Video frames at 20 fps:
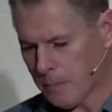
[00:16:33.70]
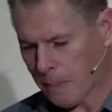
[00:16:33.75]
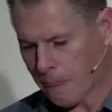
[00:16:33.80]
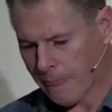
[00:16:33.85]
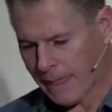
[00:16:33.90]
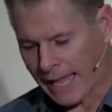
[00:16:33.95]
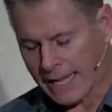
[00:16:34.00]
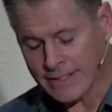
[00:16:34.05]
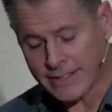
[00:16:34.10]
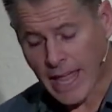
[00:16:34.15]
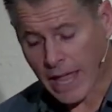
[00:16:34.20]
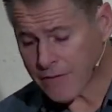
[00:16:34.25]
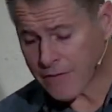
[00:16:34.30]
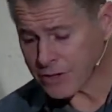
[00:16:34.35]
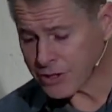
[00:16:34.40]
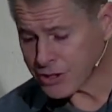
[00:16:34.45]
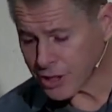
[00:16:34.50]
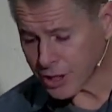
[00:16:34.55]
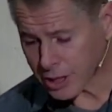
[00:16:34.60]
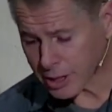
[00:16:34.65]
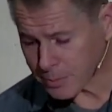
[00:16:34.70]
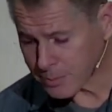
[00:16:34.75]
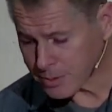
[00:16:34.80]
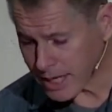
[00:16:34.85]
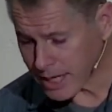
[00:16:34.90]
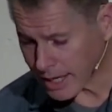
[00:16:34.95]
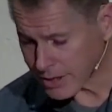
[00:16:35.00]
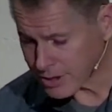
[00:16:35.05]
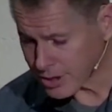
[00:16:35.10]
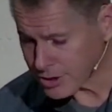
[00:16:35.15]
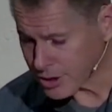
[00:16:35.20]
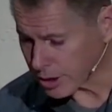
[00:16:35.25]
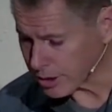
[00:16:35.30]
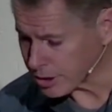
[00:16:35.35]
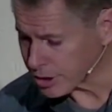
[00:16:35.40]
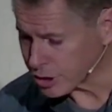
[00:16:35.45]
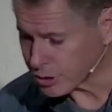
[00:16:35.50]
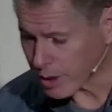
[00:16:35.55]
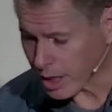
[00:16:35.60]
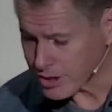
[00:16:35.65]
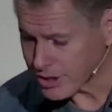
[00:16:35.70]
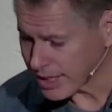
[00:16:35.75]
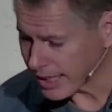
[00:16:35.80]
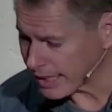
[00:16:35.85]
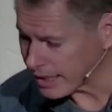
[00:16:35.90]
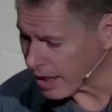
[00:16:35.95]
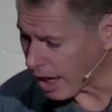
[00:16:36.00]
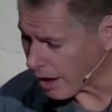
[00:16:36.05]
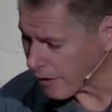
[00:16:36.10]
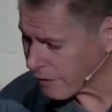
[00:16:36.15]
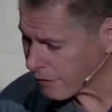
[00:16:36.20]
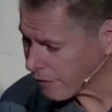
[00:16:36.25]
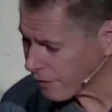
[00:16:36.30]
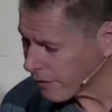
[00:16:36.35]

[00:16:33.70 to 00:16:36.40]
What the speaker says: And David's circumstances are distressing enough,